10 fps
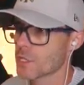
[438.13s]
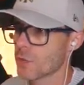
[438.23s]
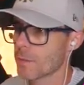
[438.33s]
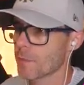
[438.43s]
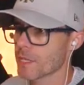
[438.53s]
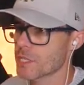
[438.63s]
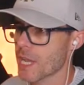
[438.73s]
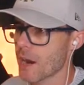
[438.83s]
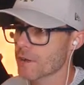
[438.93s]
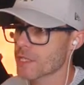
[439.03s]
Do you eat blessed
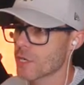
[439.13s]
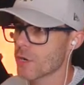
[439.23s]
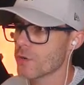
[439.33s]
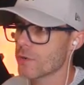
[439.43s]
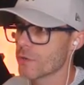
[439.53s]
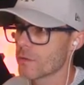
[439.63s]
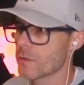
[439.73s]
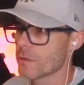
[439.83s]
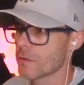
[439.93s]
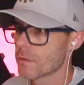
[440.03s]
carrots, dude?
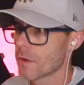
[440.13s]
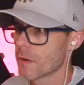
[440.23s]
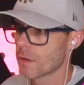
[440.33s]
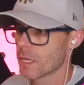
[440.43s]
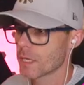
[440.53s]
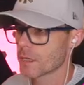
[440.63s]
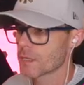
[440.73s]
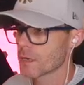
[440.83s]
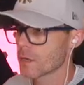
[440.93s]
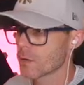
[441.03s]
I don't think he
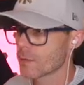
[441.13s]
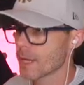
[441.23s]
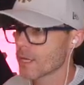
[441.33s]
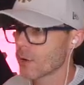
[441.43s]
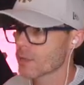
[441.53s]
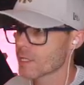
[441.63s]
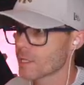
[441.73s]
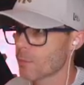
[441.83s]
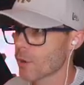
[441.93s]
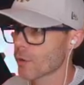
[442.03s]
does. What about
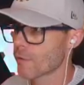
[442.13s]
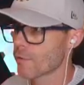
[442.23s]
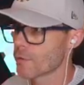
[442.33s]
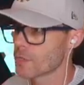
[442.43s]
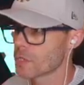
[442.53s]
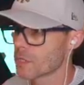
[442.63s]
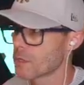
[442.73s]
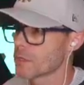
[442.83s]
ghostly pogo fruits?